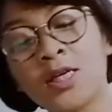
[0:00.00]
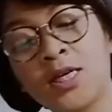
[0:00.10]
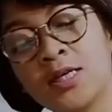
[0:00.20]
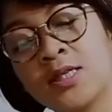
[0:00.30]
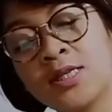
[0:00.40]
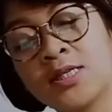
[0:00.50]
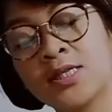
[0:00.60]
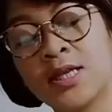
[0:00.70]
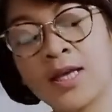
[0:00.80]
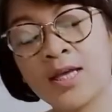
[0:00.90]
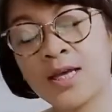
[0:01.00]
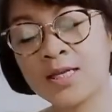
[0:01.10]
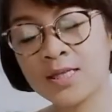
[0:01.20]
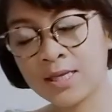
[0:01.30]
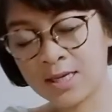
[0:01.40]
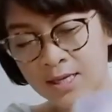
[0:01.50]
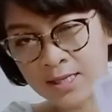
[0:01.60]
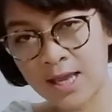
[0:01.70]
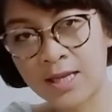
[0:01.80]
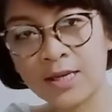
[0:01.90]
This is the
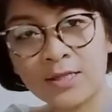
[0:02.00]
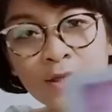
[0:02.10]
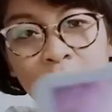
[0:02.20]
energy of an